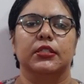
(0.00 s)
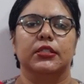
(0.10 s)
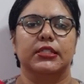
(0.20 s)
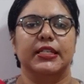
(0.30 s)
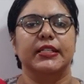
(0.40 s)

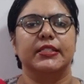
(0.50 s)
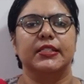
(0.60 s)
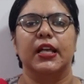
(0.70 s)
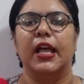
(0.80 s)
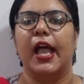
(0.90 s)
Sixth,
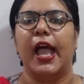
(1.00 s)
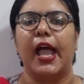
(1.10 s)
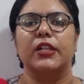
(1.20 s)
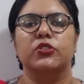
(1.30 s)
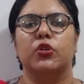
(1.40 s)

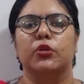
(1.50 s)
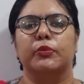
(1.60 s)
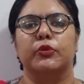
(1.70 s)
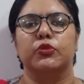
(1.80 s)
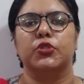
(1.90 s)
hands-on
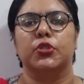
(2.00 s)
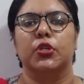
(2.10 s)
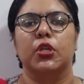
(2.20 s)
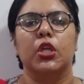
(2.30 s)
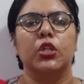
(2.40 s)

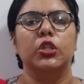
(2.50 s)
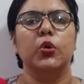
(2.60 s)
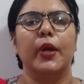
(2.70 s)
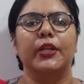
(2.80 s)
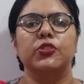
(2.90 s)
approach.
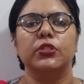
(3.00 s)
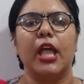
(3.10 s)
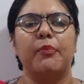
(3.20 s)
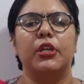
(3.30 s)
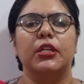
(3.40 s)
Though venture
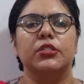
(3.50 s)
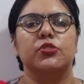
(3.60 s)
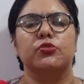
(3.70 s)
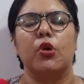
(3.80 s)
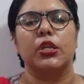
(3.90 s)

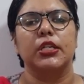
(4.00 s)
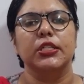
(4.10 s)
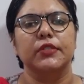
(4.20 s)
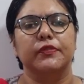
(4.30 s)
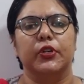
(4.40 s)
capitalists do not
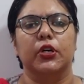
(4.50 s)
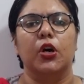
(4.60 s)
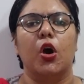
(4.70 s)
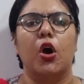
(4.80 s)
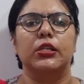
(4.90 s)
interfere
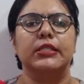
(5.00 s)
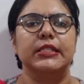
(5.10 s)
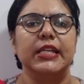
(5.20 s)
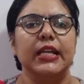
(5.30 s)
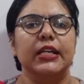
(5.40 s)

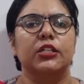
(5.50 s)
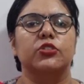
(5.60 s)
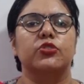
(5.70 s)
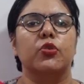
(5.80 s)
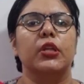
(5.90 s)
or take
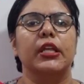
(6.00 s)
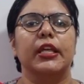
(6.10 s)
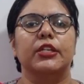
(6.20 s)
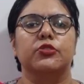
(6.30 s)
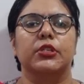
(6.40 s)

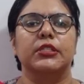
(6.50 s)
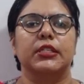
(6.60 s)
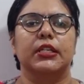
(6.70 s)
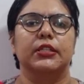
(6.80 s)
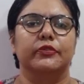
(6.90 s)
controlling
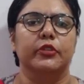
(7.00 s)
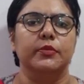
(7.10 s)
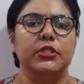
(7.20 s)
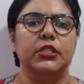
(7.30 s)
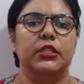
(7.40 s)
interest in the
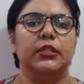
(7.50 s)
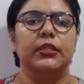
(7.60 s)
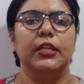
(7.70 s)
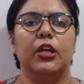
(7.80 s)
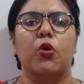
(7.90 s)
firms,
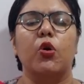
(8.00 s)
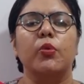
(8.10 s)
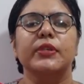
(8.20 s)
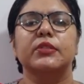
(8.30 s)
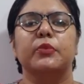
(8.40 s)
they are
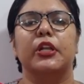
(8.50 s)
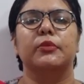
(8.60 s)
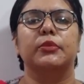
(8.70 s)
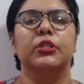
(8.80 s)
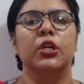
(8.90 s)
always
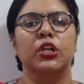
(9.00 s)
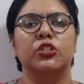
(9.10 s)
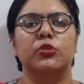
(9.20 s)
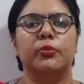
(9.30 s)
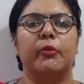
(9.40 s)

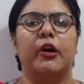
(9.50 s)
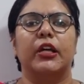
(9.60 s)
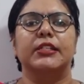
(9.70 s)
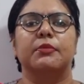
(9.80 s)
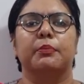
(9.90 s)
available to
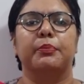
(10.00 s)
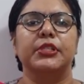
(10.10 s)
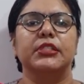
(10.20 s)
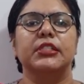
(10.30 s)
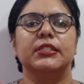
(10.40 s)
provide
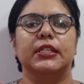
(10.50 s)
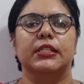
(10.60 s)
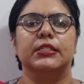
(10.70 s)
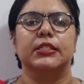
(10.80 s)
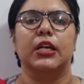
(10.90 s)
business
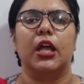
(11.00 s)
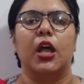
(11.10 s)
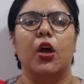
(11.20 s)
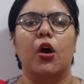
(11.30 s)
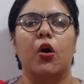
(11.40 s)
skills
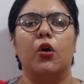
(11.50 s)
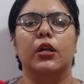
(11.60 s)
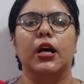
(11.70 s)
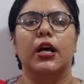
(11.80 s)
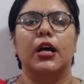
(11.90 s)

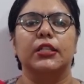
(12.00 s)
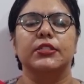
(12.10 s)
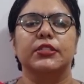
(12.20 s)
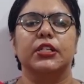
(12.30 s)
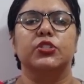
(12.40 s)
or
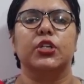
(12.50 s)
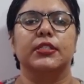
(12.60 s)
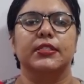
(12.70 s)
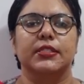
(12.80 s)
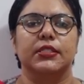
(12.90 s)
other such
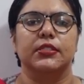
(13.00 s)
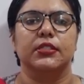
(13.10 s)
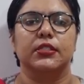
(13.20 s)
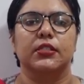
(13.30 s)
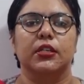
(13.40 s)

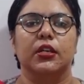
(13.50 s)
assistance.